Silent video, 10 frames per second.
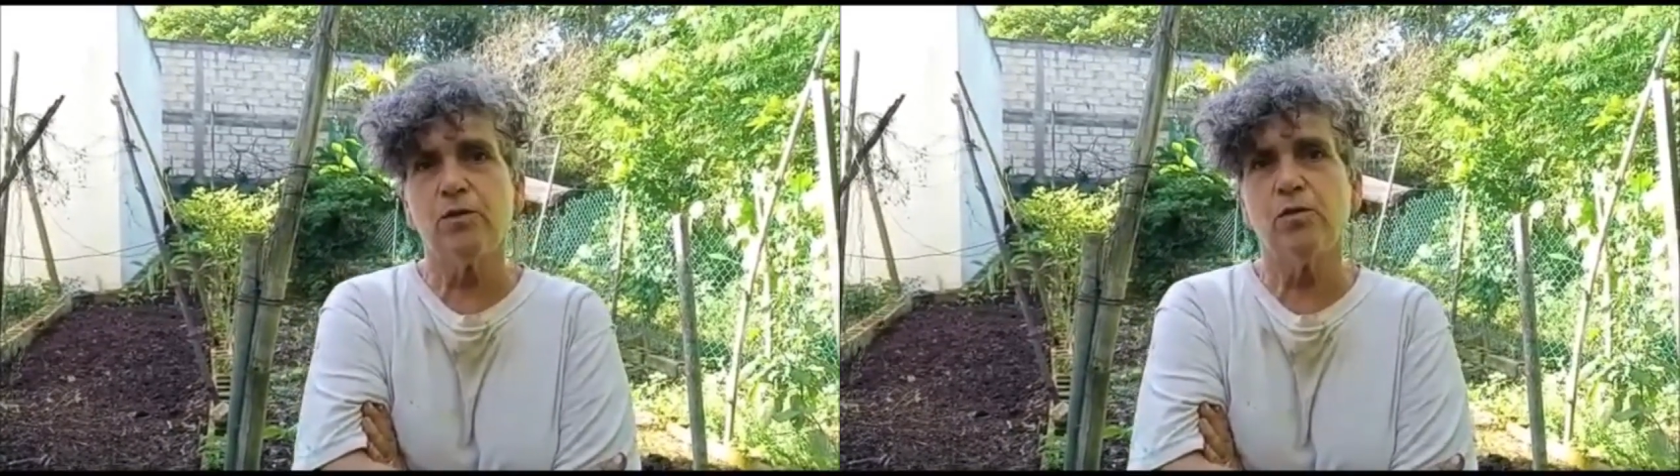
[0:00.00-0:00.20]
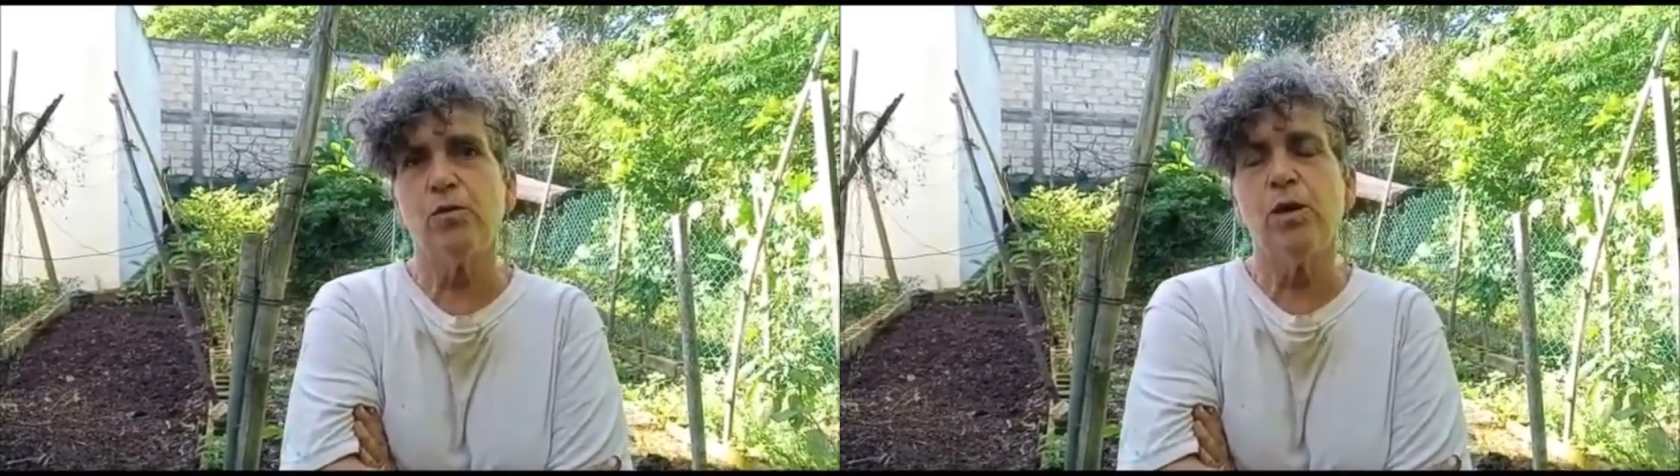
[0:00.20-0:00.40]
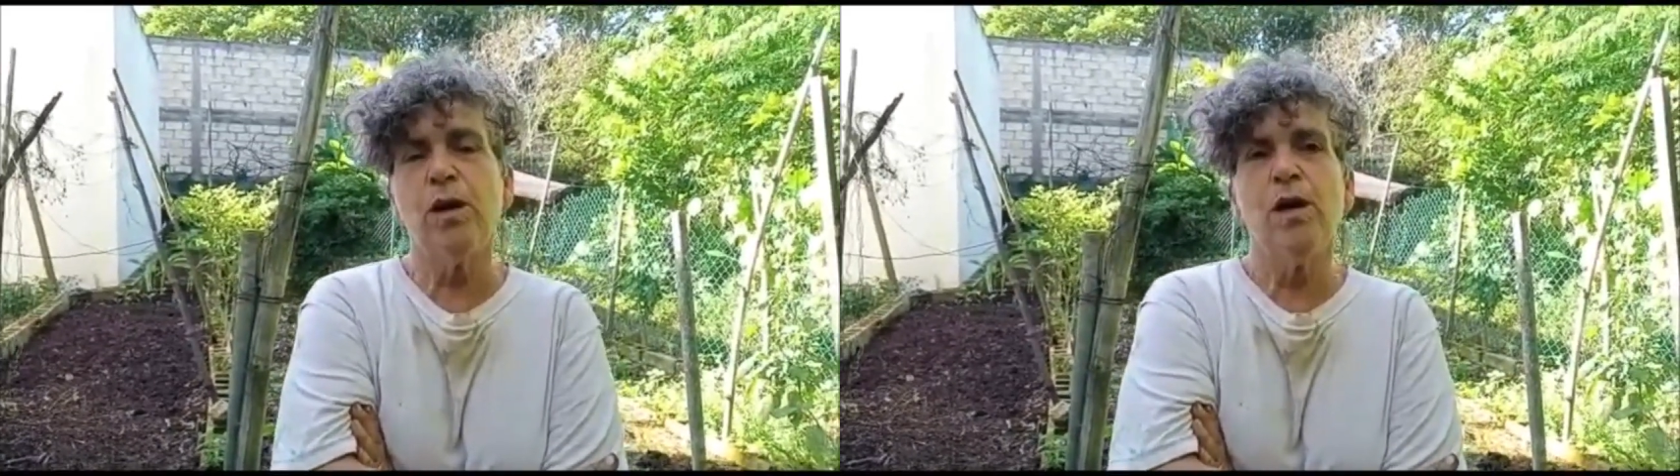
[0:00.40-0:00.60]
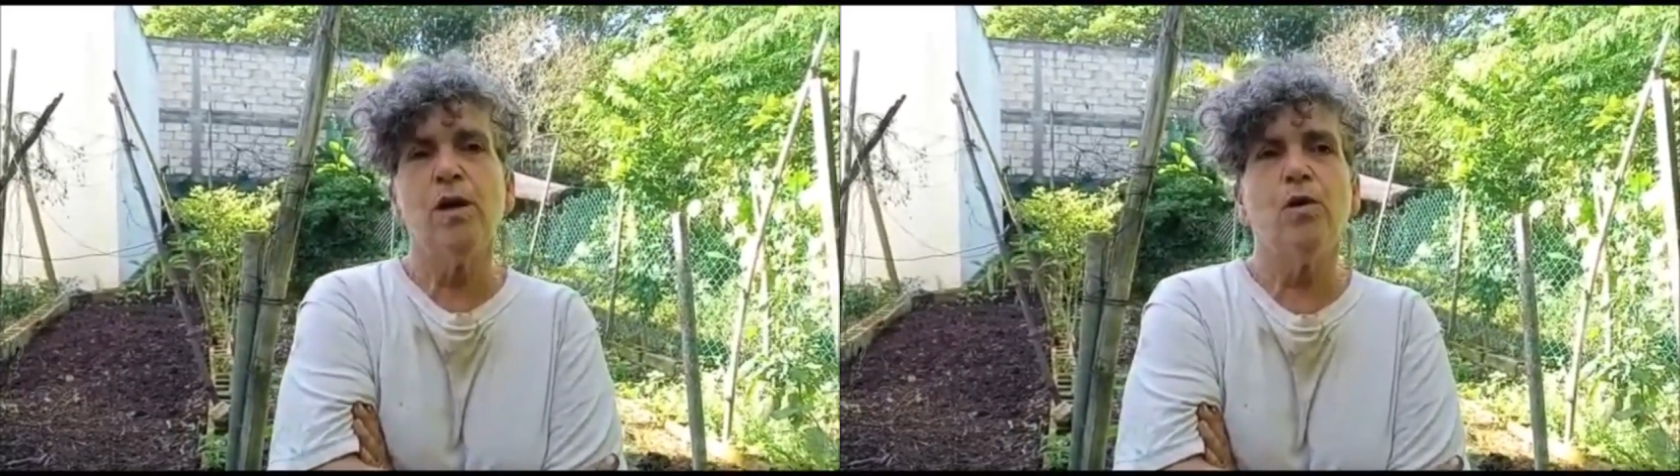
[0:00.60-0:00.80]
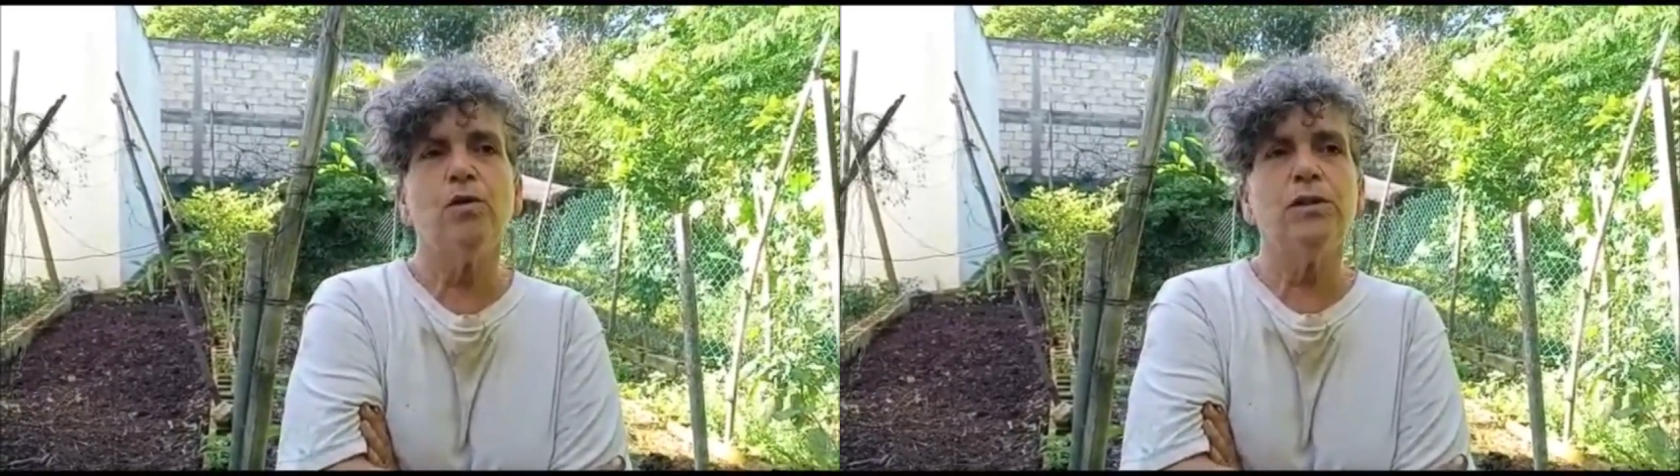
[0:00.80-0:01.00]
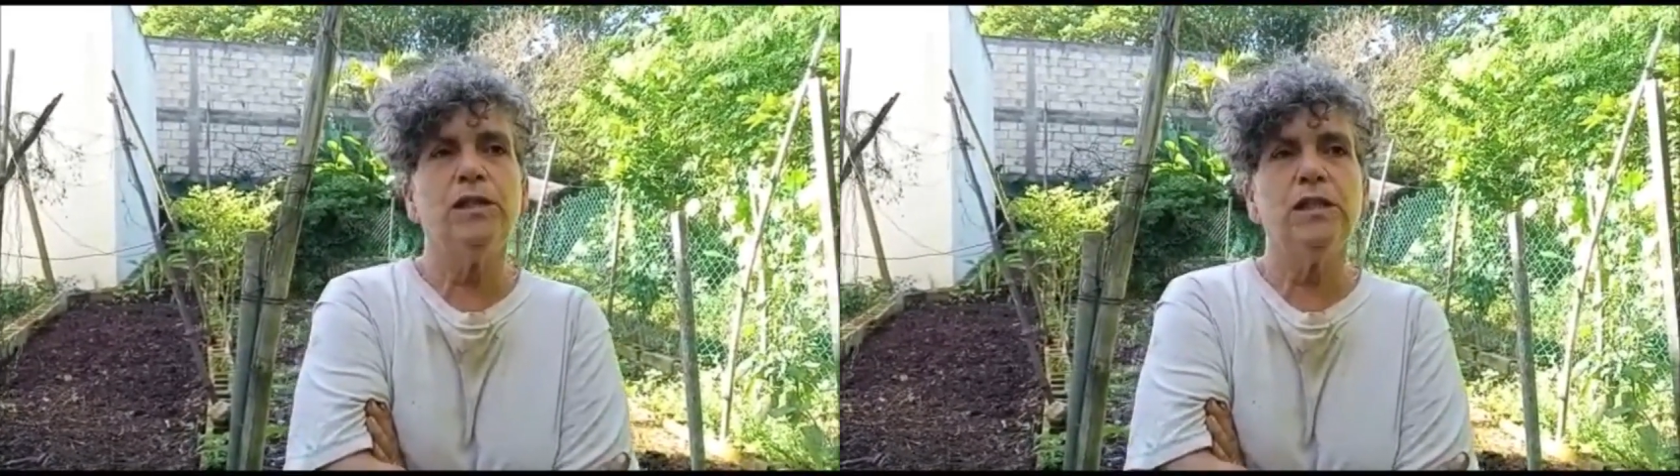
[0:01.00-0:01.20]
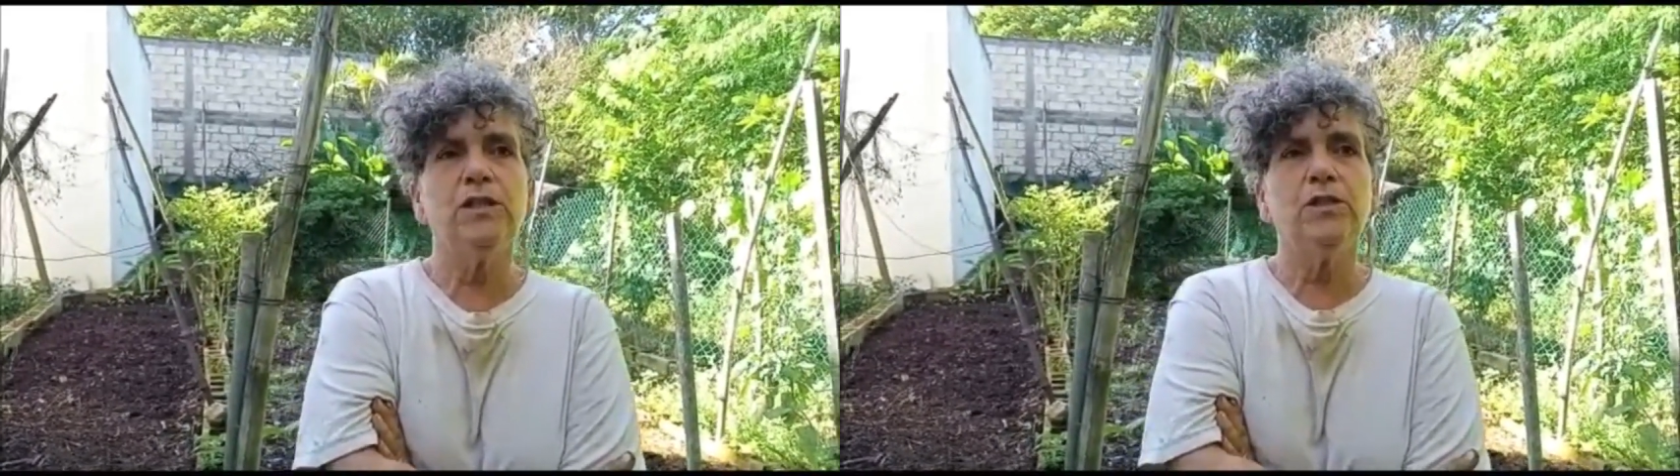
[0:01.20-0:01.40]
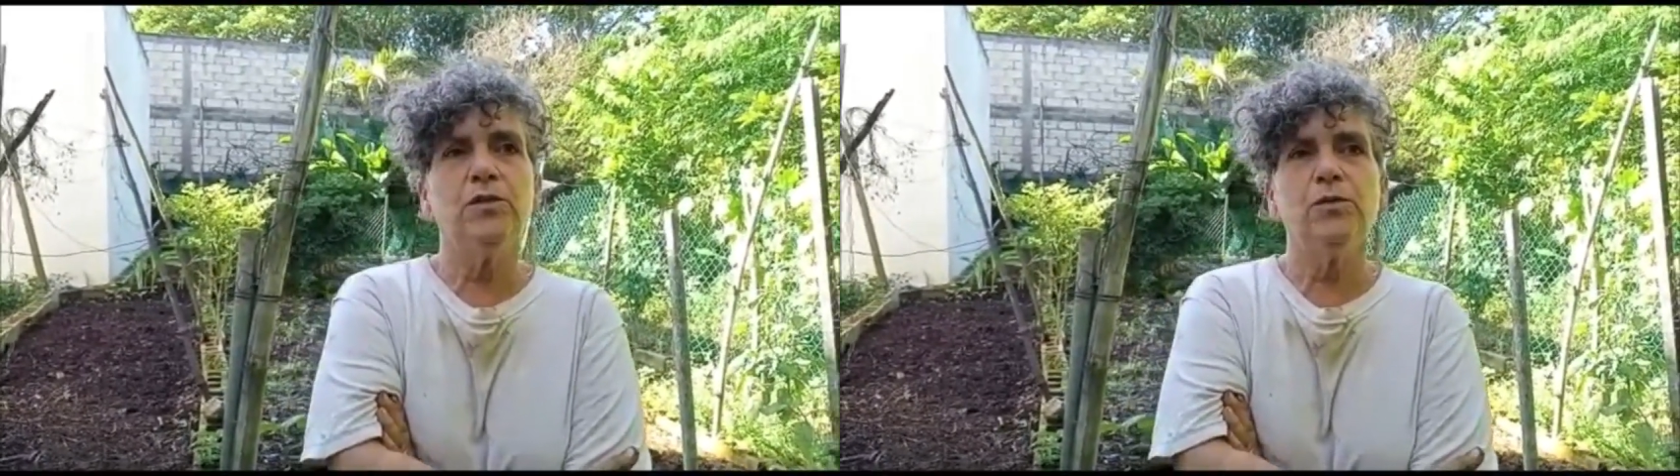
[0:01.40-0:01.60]
to
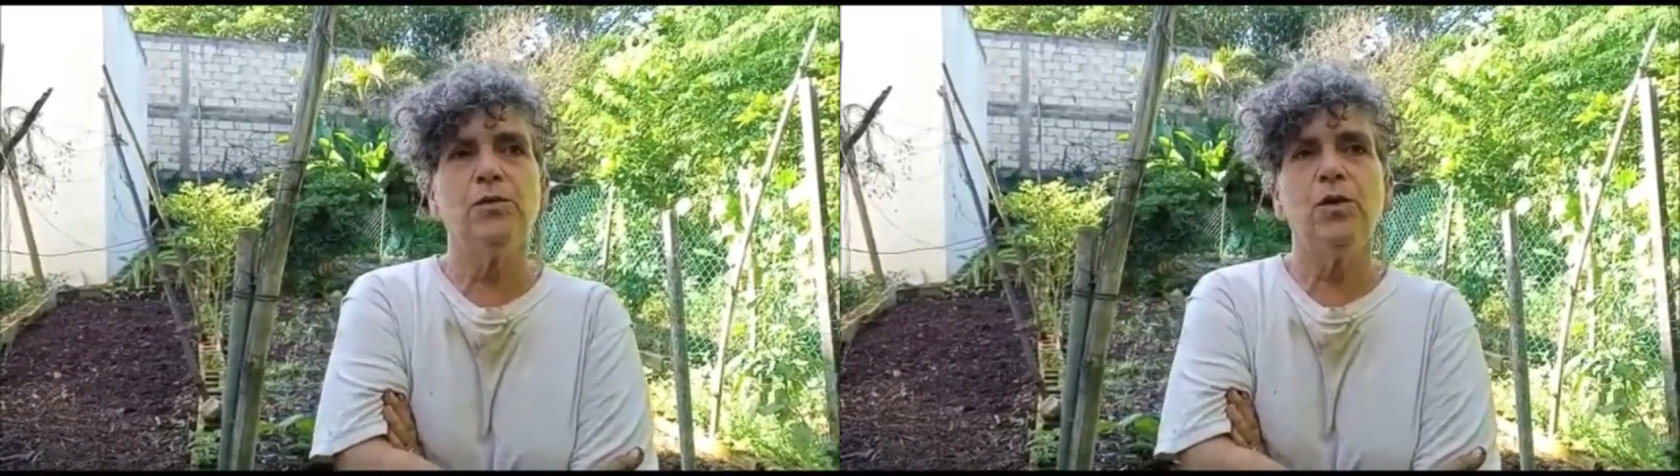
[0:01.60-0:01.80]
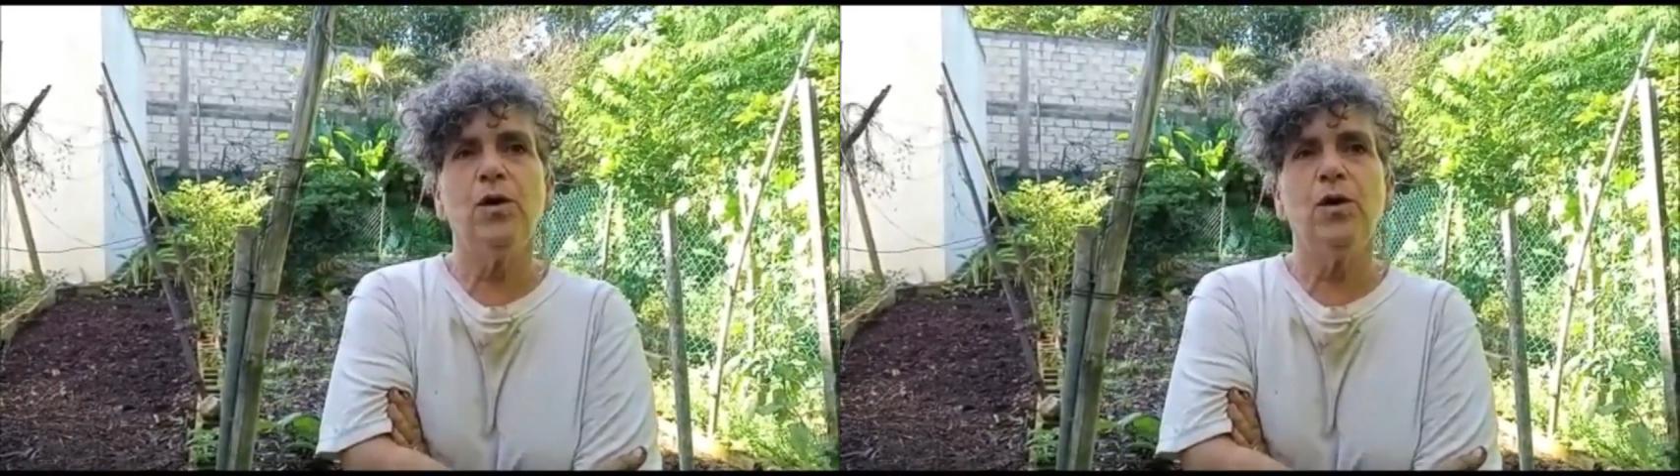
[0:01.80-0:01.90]
continue